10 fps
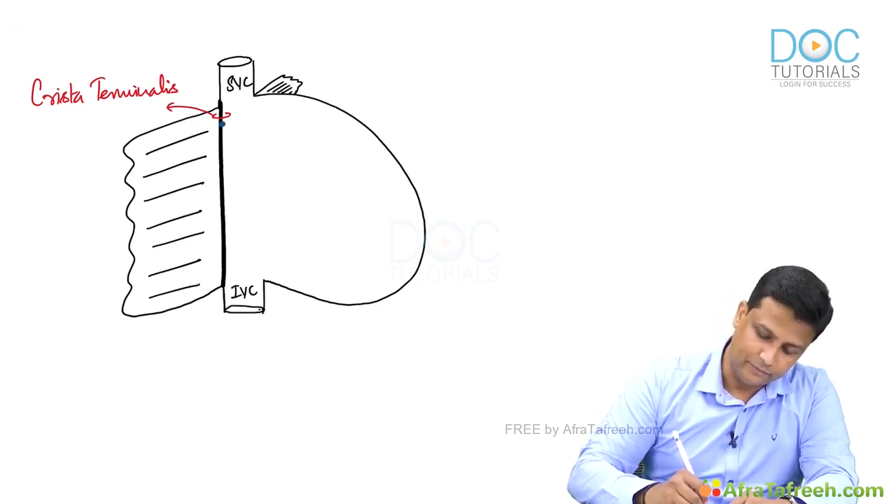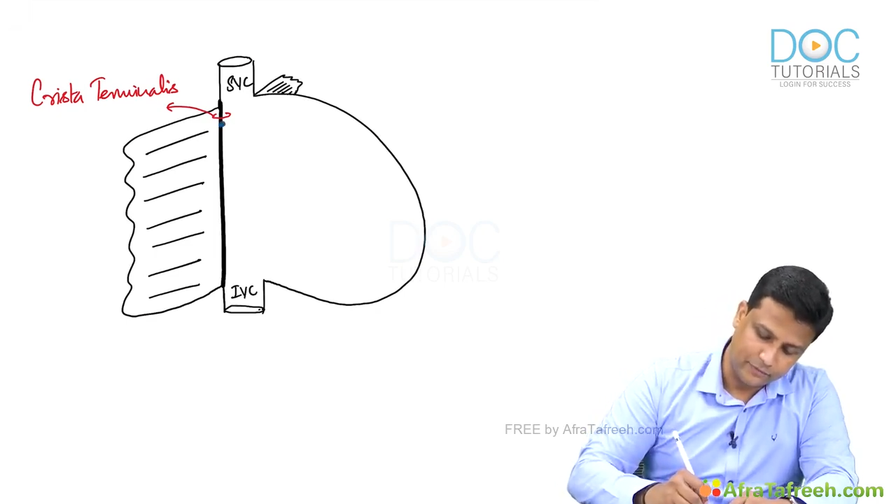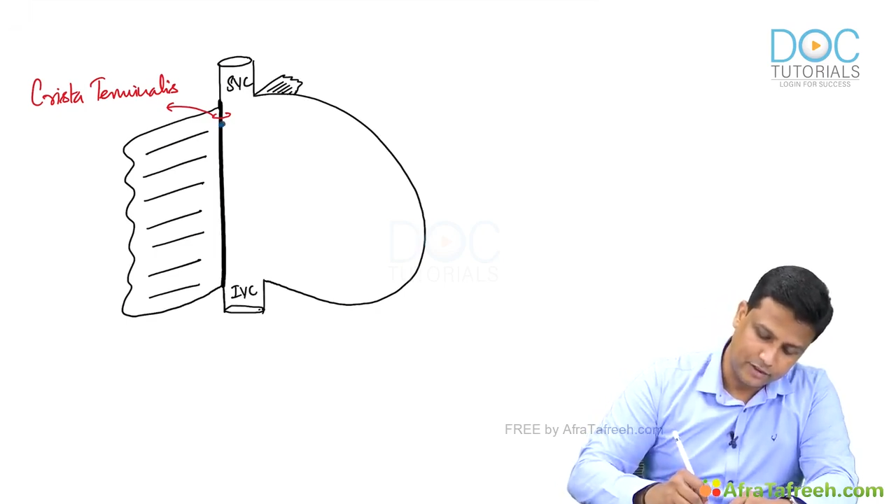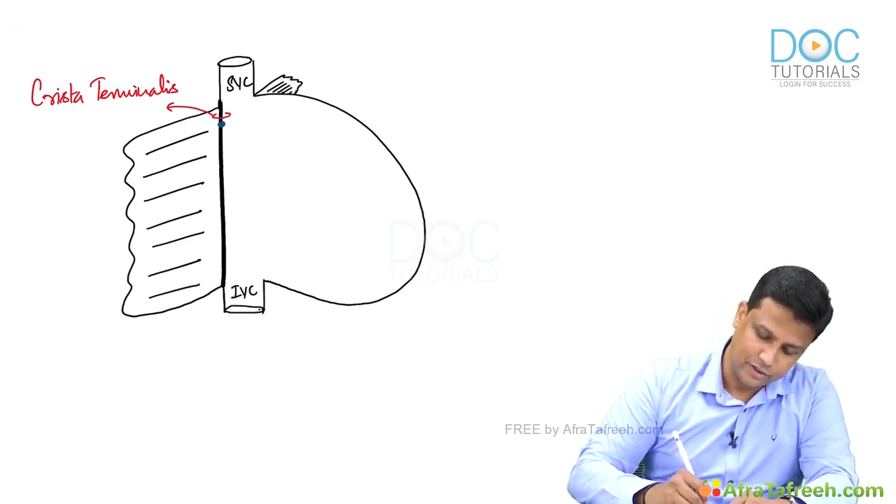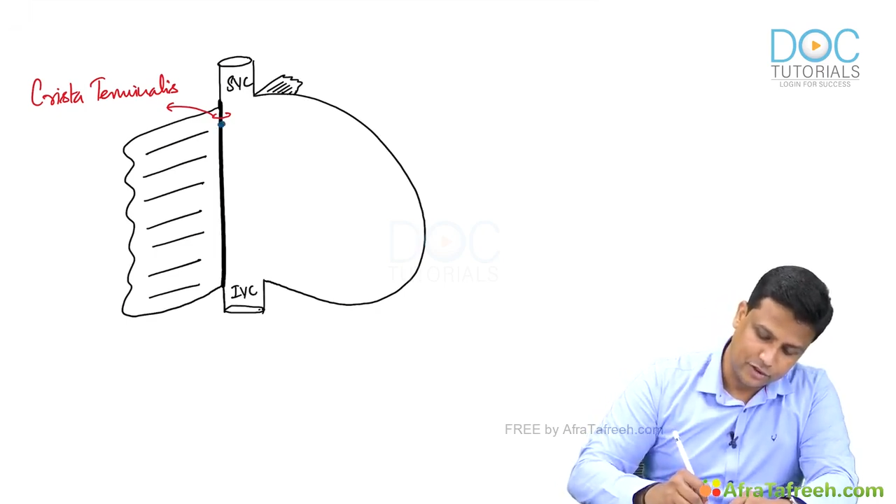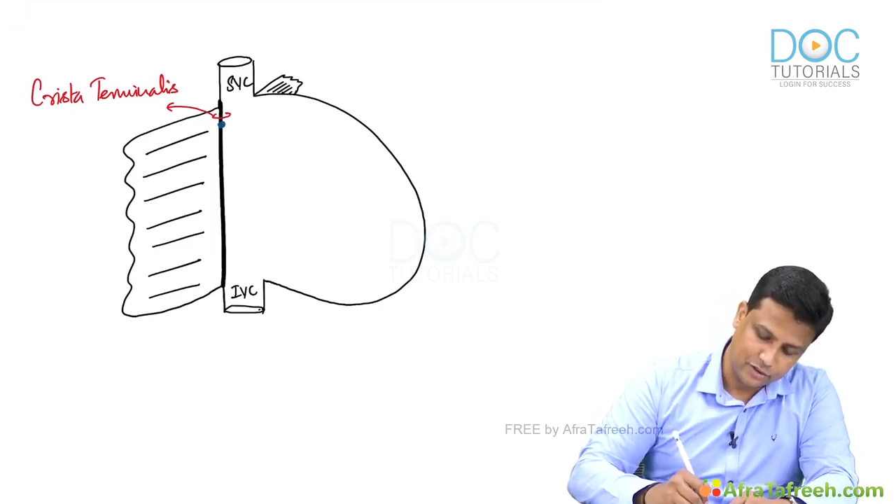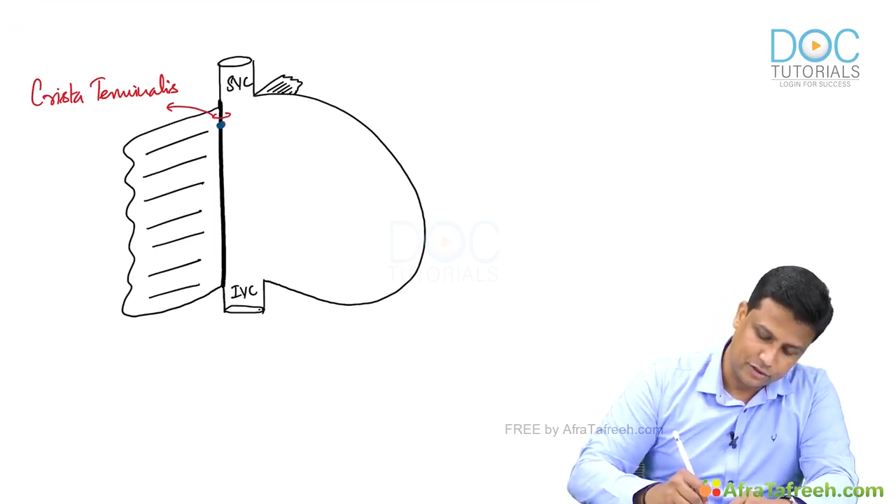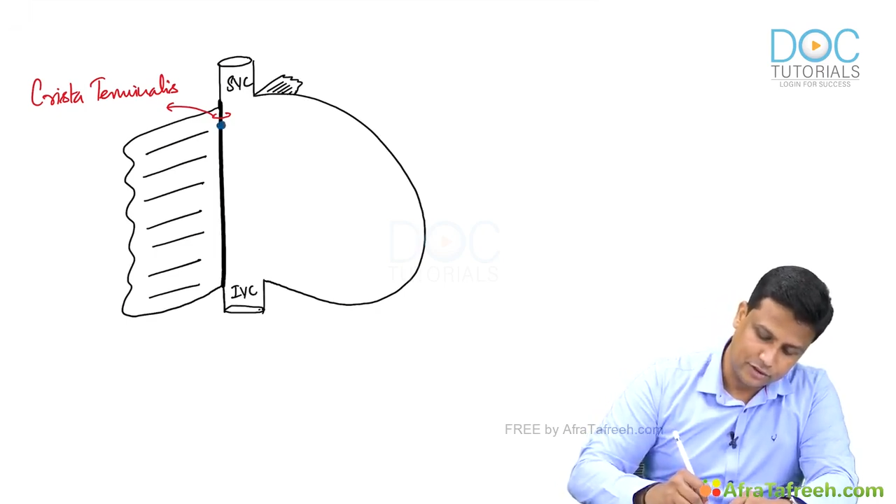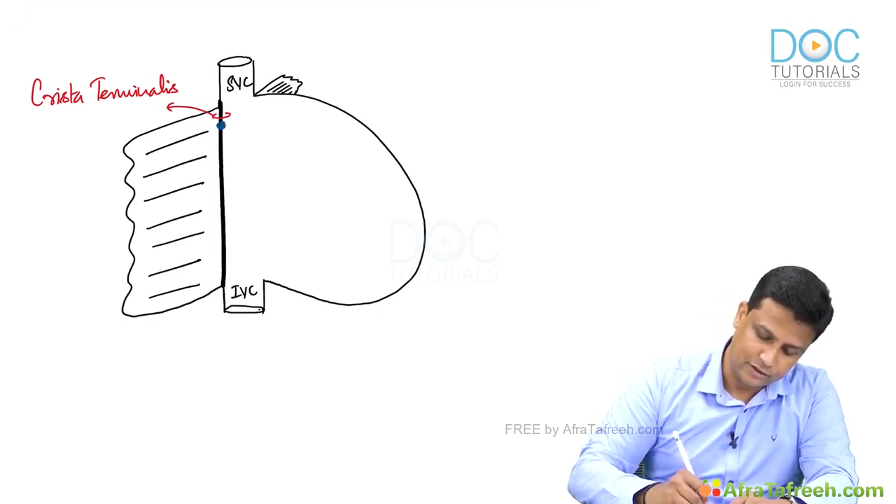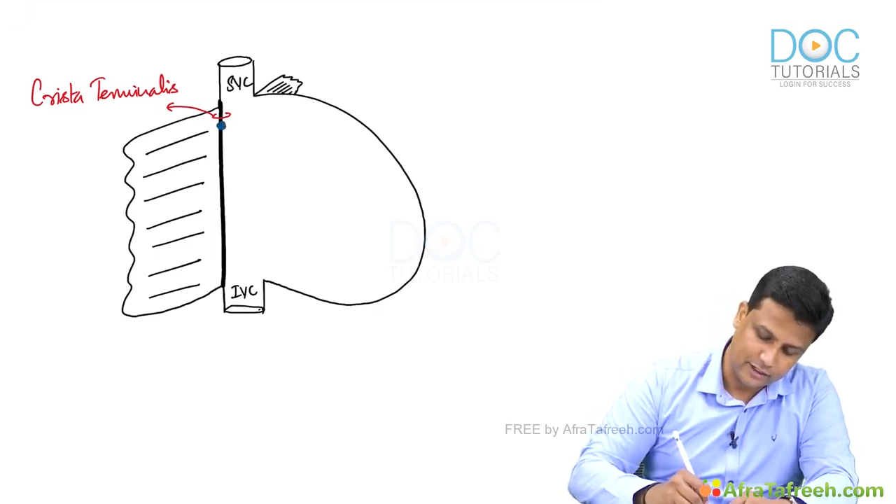
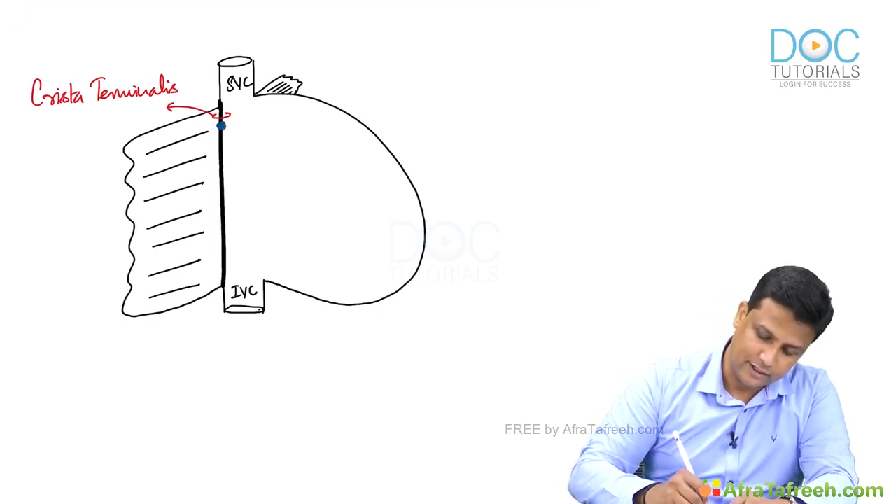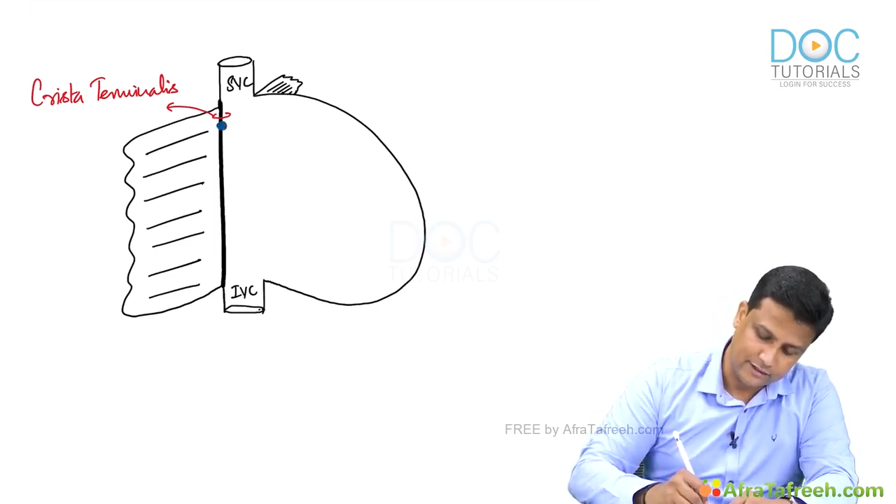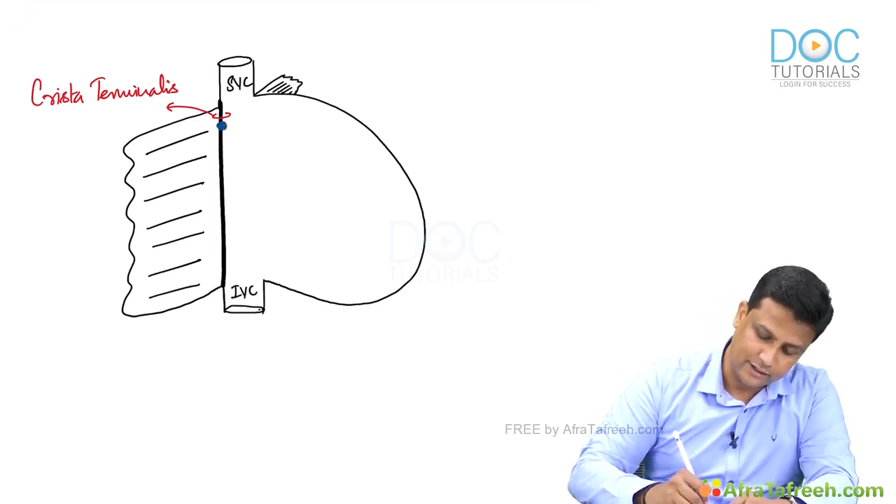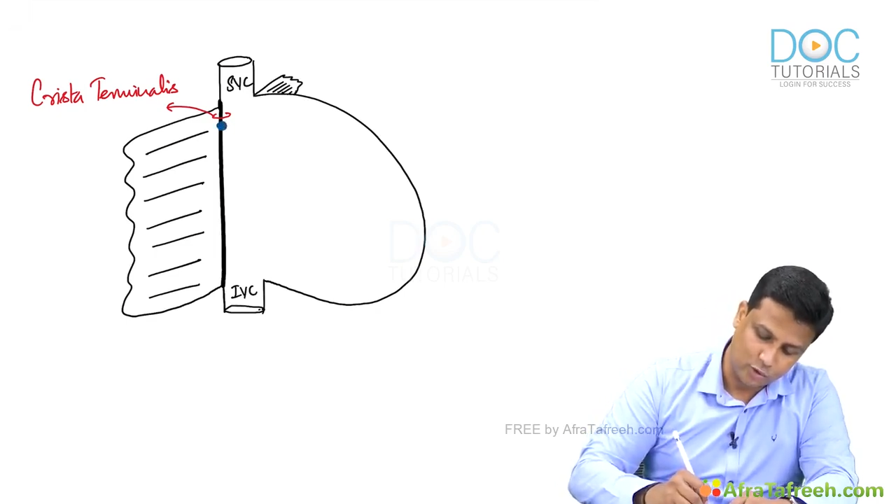this SA